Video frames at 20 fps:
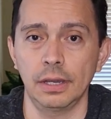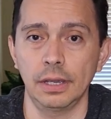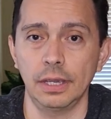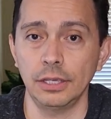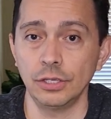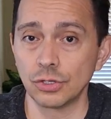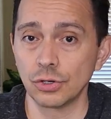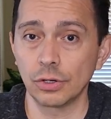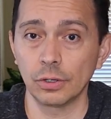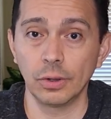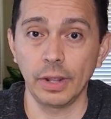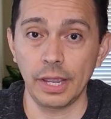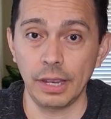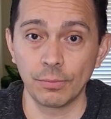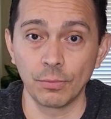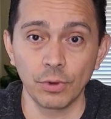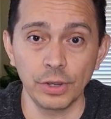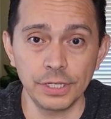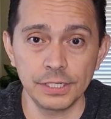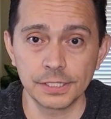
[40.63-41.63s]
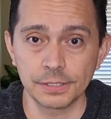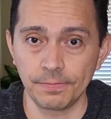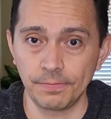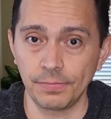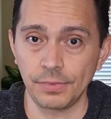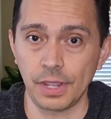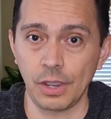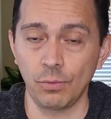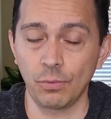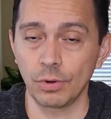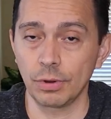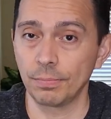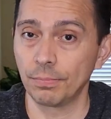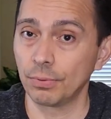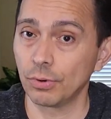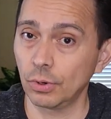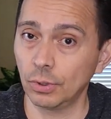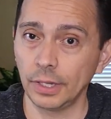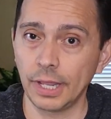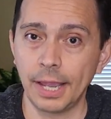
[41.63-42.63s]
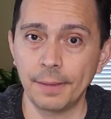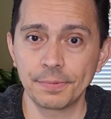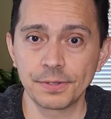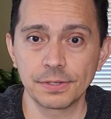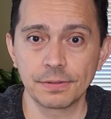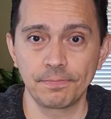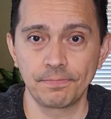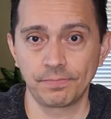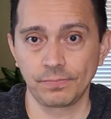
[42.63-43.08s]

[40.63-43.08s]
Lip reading: internal hemorrhoids that were prolapsed.